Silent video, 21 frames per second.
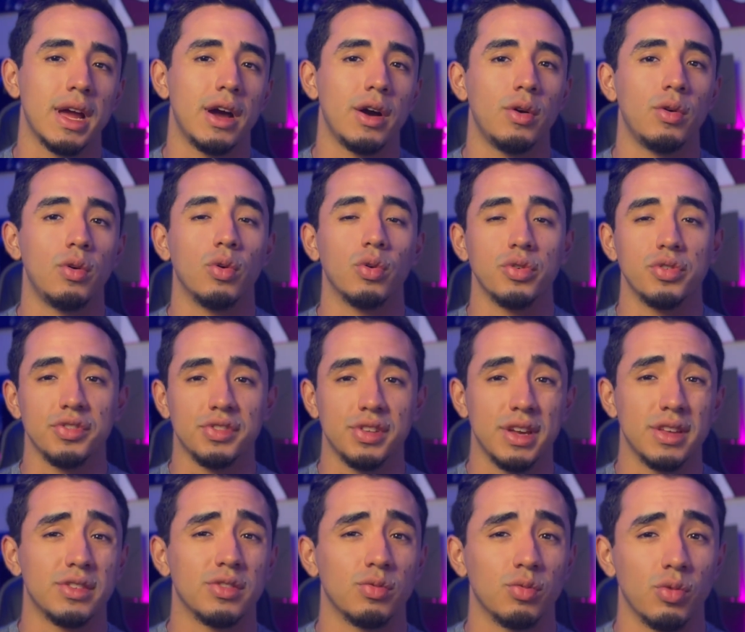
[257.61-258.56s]
how order
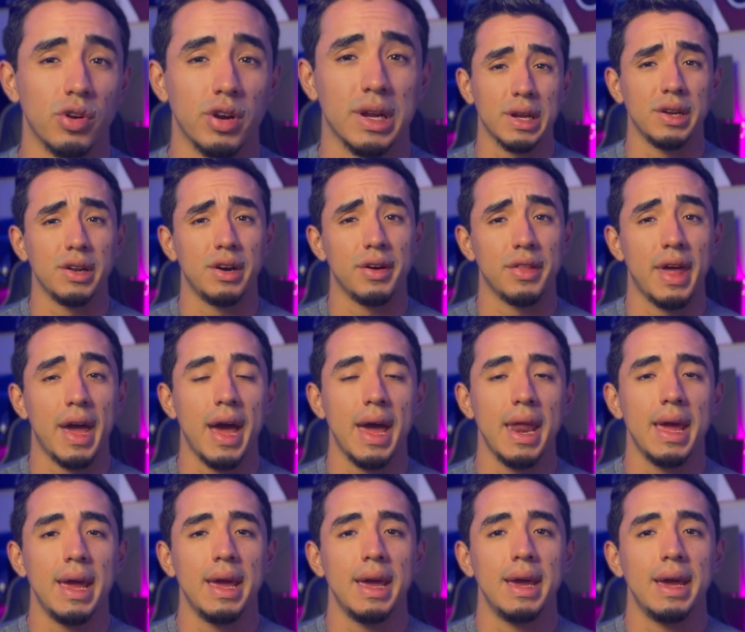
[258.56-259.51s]
sizes work and all
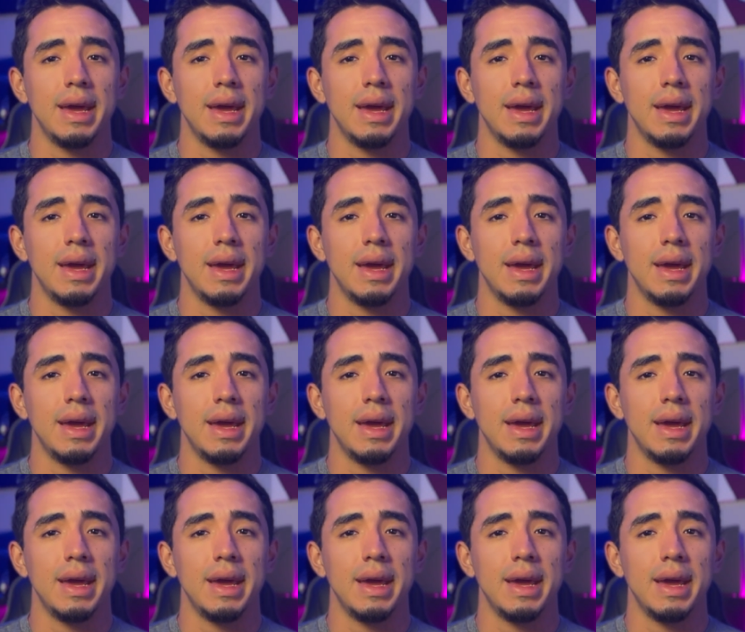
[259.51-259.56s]
that,